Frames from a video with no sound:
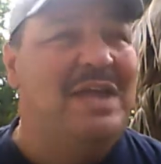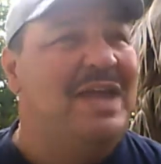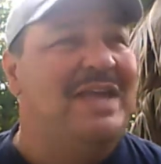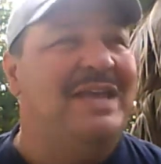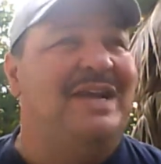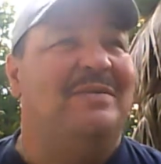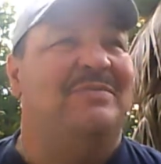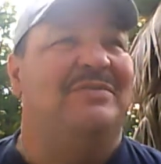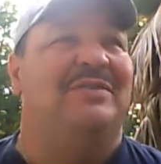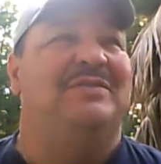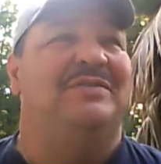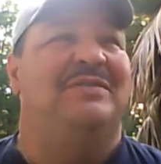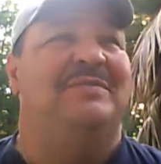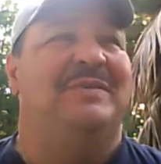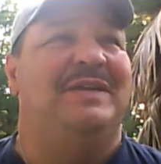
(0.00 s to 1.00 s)
He comes
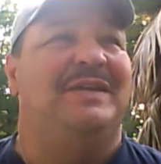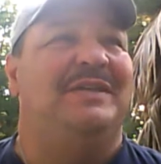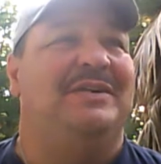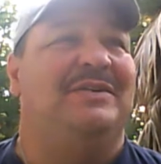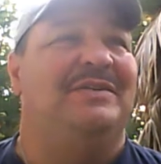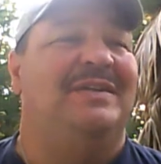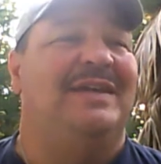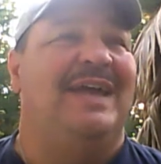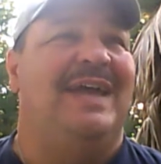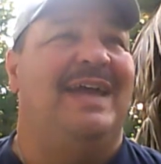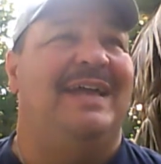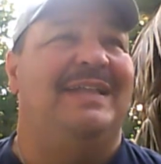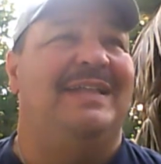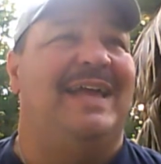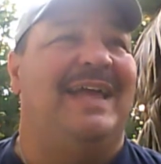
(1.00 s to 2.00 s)
over to me, and
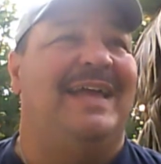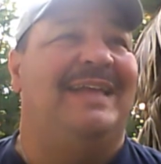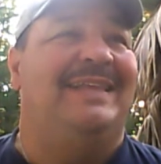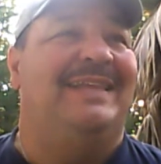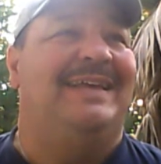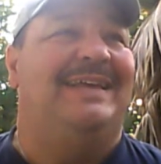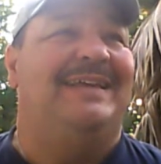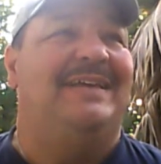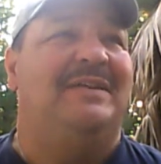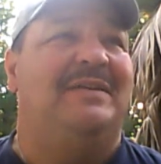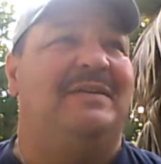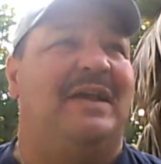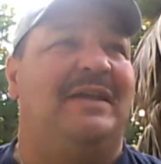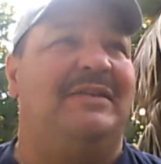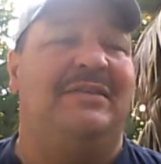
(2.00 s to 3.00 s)

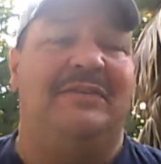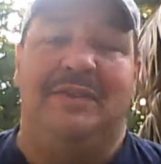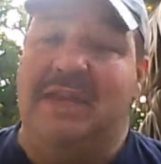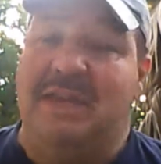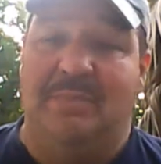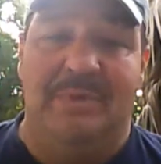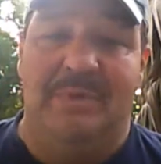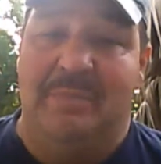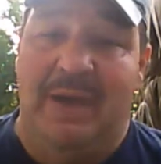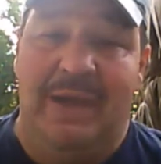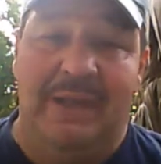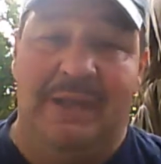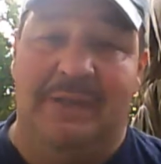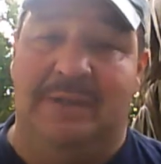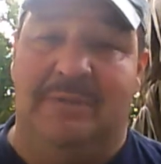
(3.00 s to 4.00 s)
I just can't be
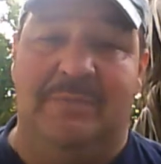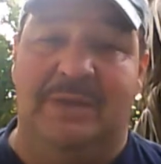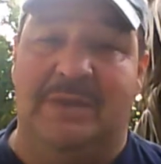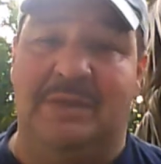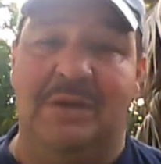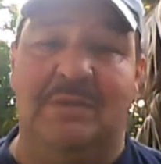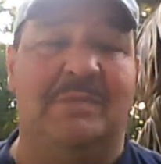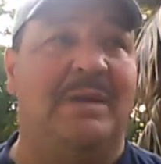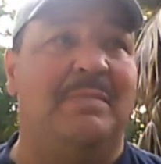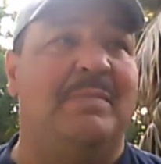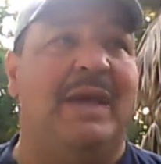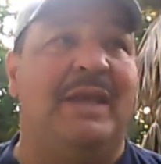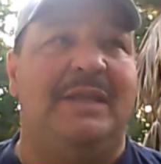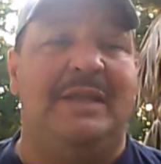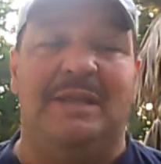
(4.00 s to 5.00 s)
mad at him. I'm not
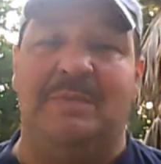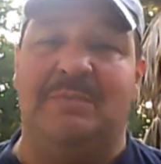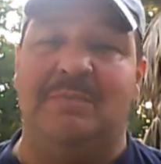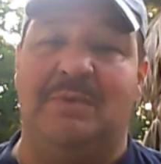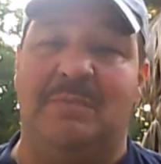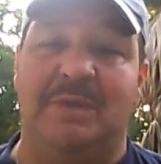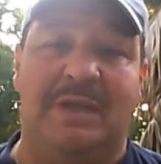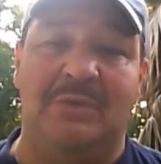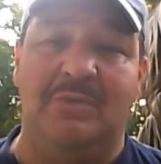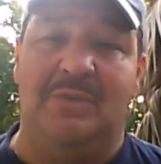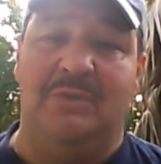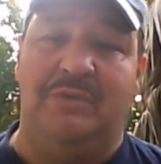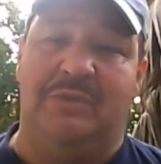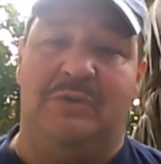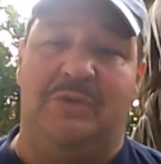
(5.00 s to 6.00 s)
mad at him to begin
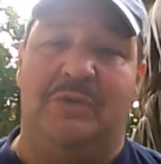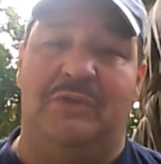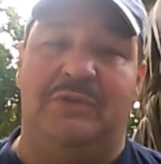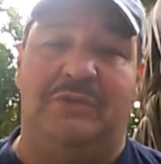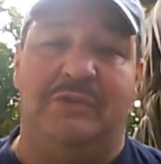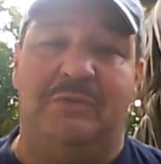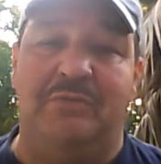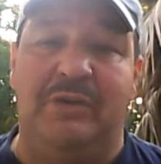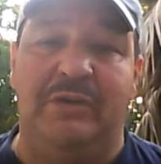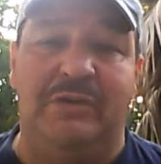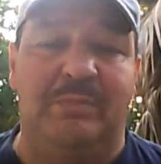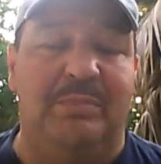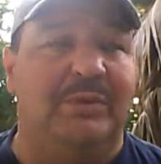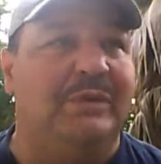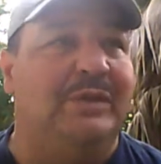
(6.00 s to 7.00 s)
with. It's a question of
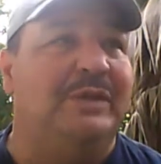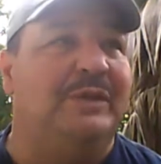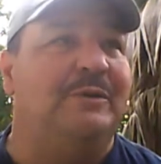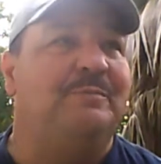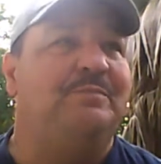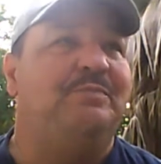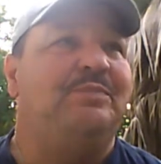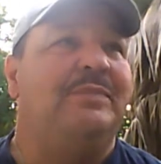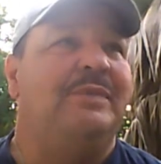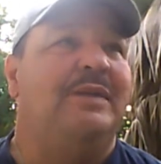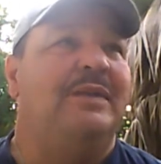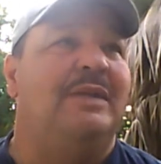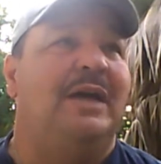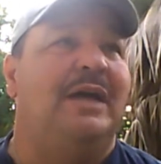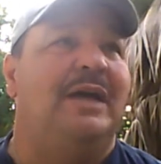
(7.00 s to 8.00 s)
principle.
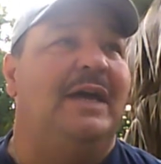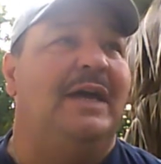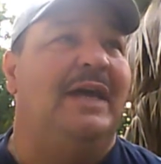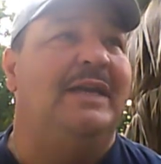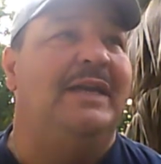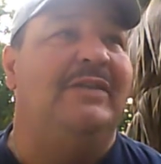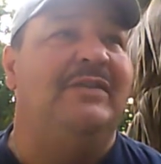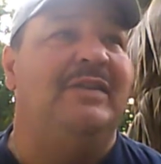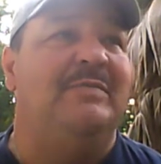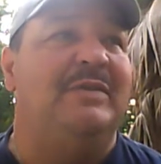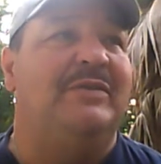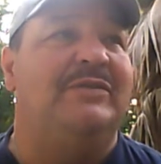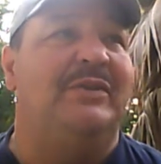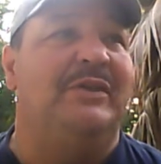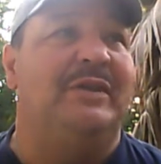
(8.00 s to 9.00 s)
I guess he
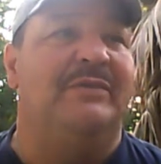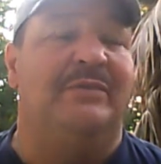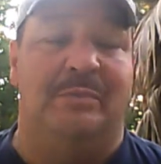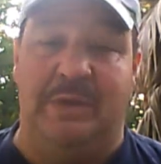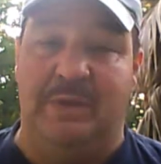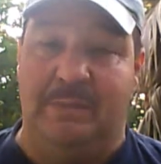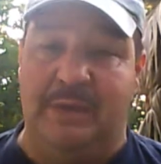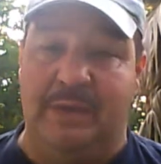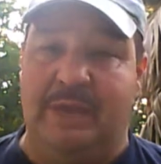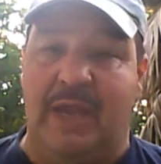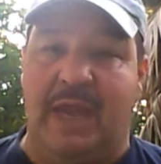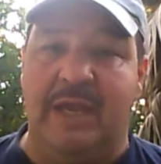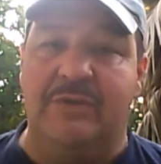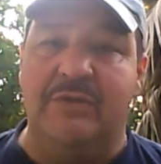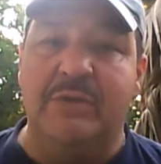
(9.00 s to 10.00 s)
mistook it for me being
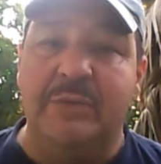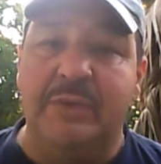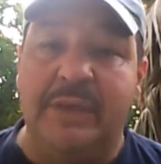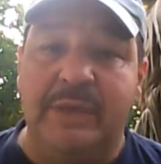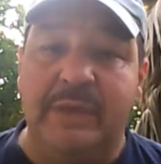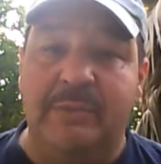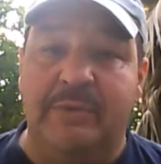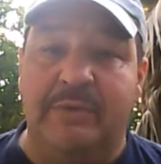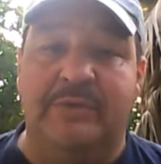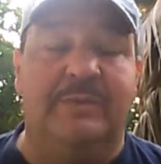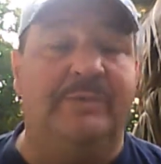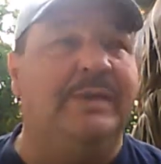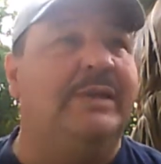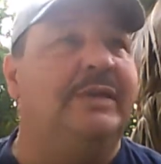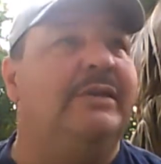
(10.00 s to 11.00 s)
angry with him or
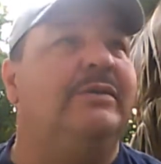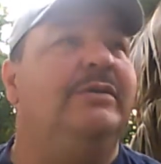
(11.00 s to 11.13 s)
something.